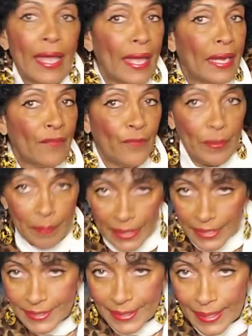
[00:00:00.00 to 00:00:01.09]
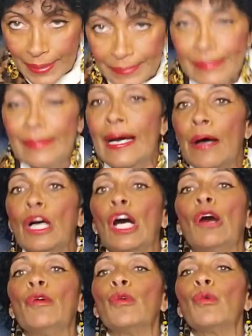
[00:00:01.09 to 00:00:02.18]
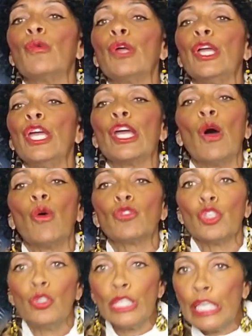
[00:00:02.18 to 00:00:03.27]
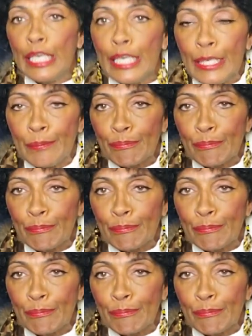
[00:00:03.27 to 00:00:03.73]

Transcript: And if we miss something, we're going to do it again.